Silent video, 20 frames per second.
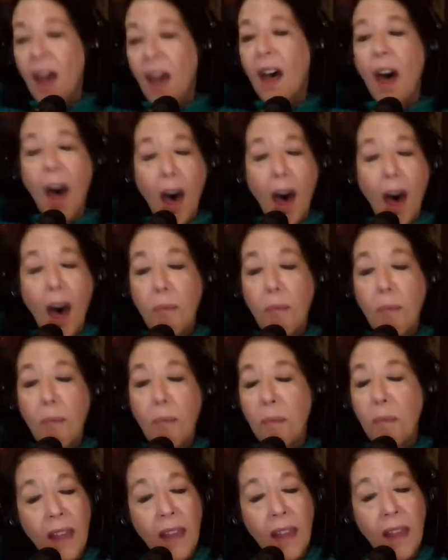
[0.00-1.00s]
Up
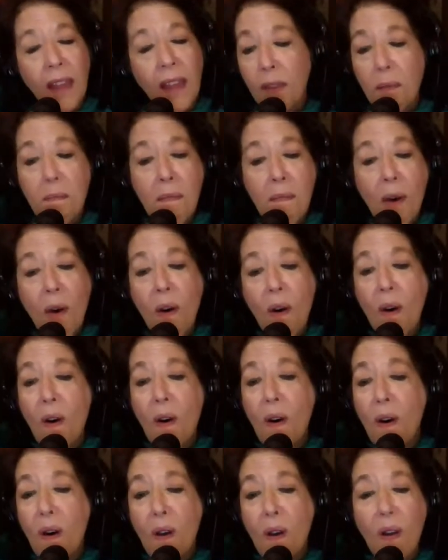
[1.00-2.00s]
in the
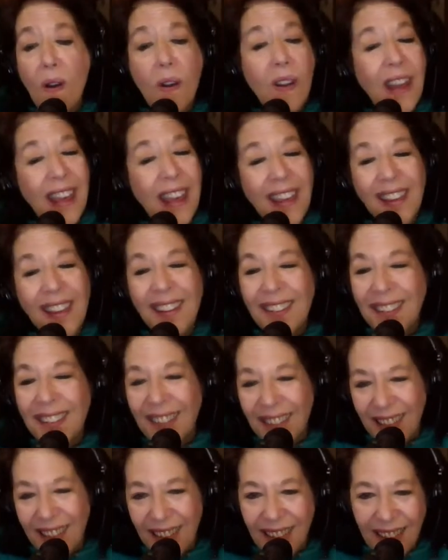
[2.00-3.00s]
morning,
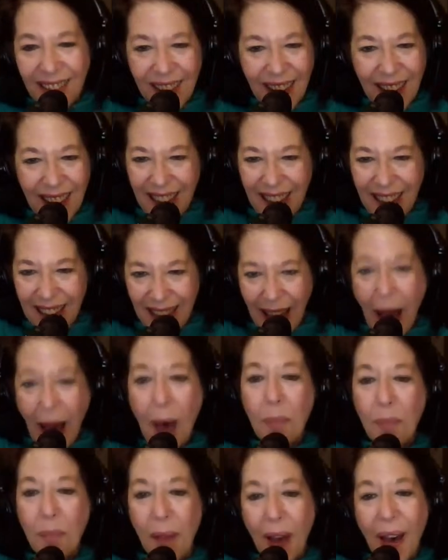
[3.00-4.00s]

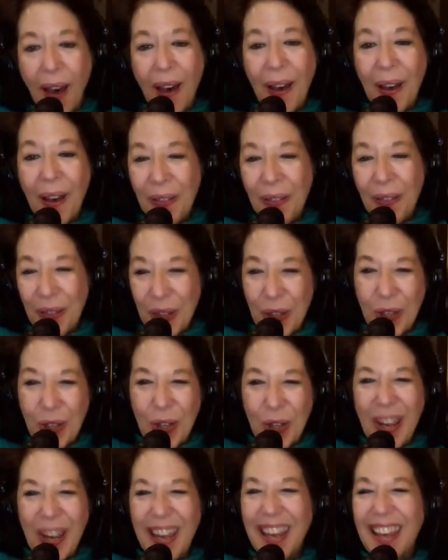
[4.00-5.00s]
hop on the
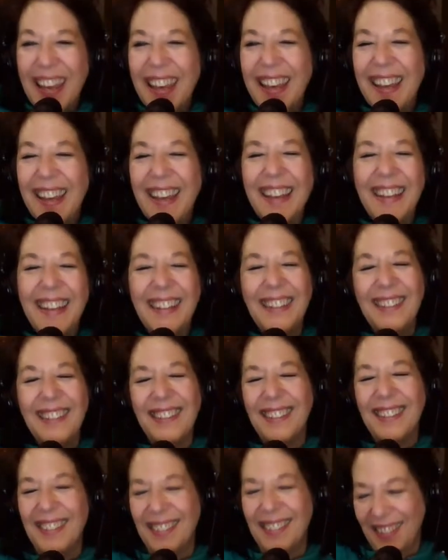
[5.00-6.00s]
train,
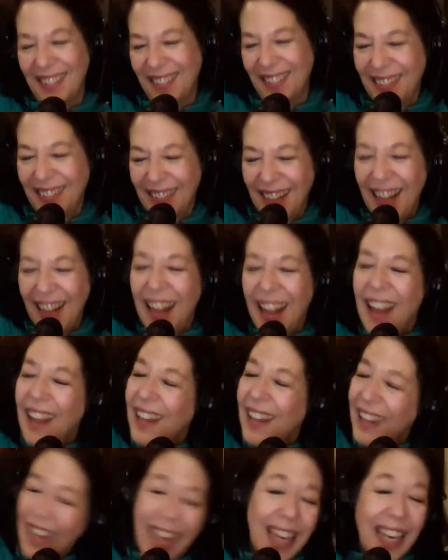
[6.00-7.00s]

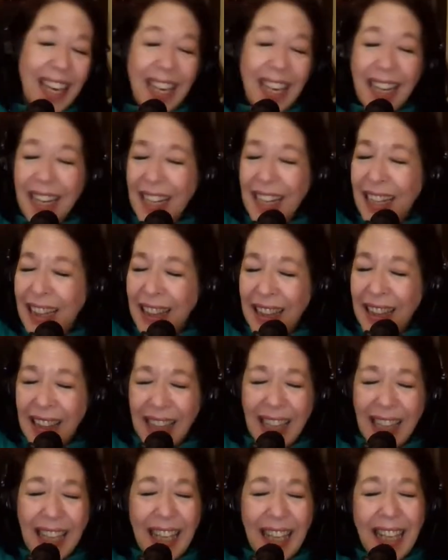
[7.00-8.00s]
late in
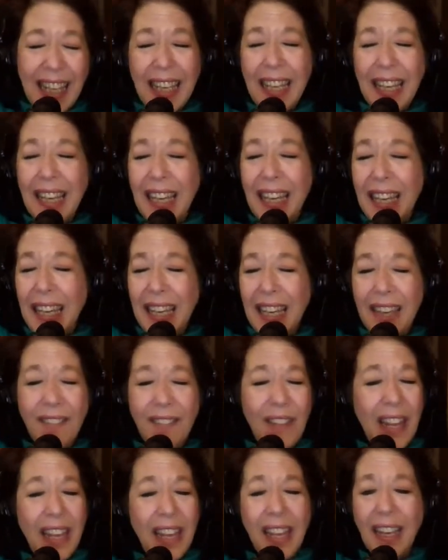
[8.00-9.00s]
the
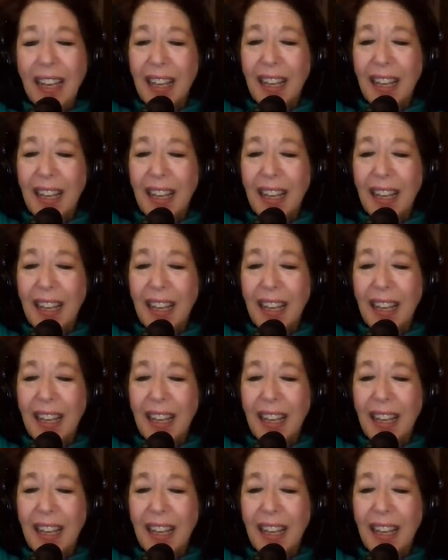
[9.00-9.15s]
evening,